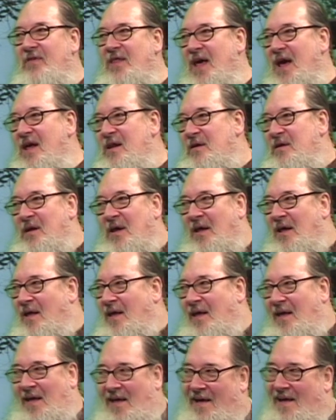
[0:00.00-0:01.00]
that
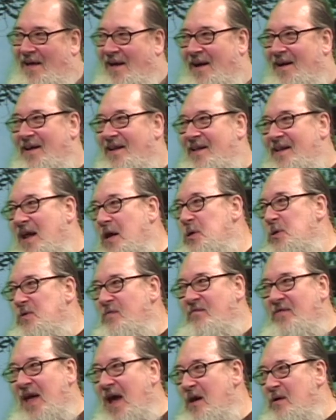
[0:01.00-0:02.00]
tens
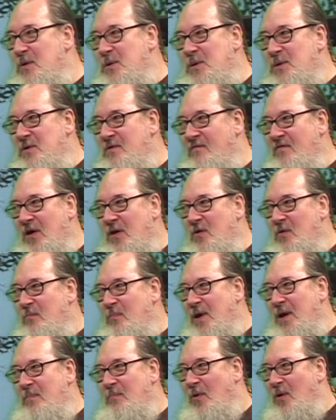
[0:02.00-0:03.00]
of thousands of other
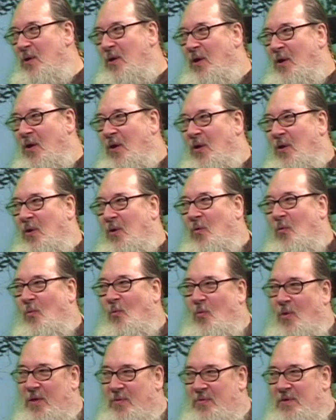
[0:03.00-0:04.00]
people
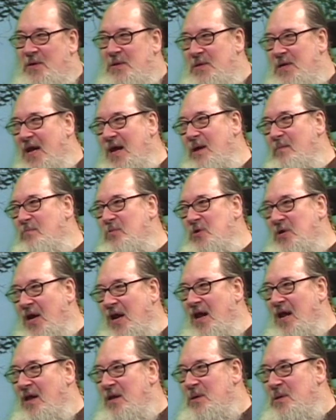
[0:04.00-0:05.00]
with the same
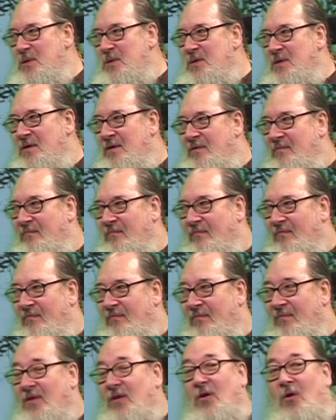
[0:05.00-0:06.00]
chance
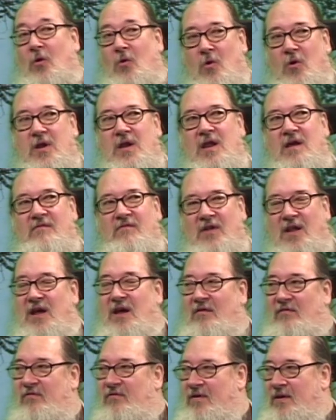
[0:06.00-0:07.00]
exactly couldn't have
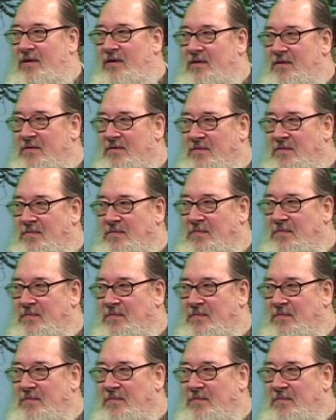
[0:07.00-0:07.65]
lived exactly.